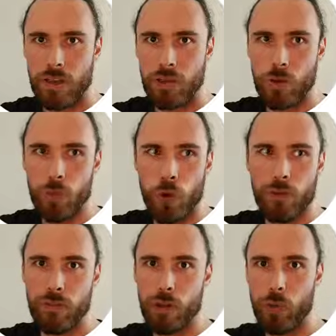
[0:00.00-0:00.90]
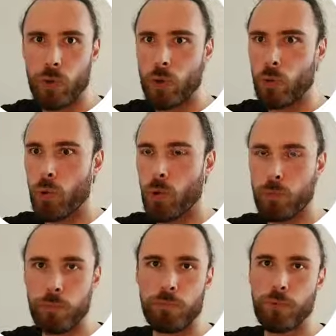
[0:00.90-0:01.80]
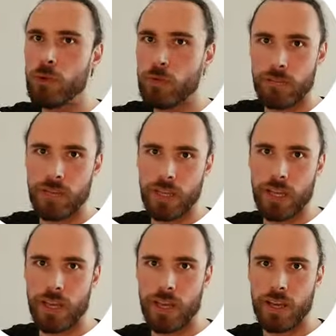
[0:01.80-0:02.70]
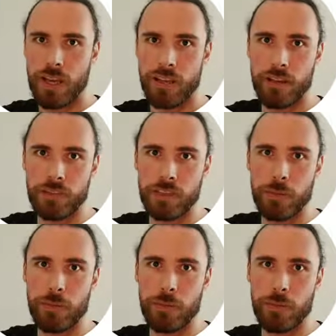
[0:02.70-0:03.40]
your workflow will work beautifully in Logseq,